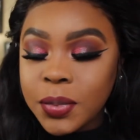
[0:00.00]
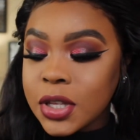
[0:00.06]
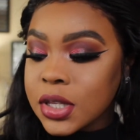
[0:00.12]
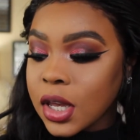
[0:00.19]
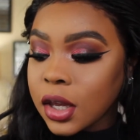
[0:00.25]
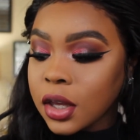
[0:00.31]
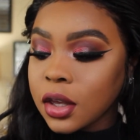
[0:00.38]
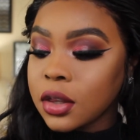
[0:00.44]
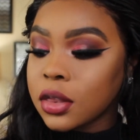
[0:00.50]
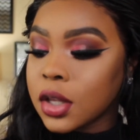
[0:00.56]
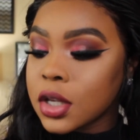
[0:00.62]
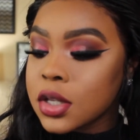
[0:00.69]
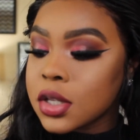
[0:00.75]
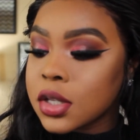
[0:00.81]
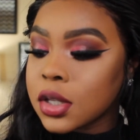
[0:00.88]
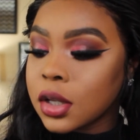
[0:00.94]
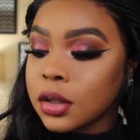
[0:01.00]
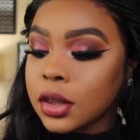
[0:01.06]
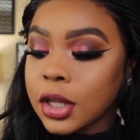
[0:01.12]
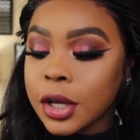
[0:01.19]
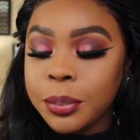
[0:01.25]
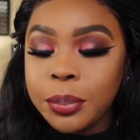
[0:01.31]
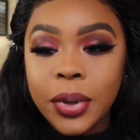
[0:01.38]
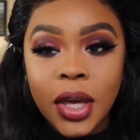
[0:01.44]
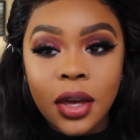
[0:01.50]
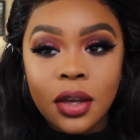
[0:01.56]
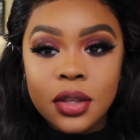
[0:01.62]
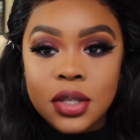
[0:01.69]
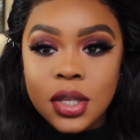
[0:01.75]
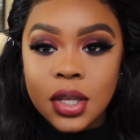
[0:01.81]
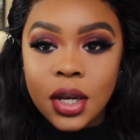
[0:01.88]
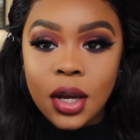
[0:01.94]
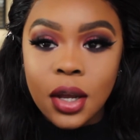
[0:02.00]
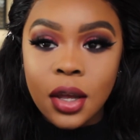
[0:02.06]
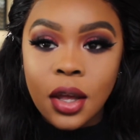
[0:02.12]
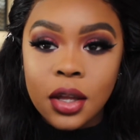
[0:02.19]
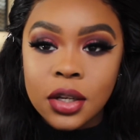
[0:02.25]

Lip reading: to be taking this lip paint today,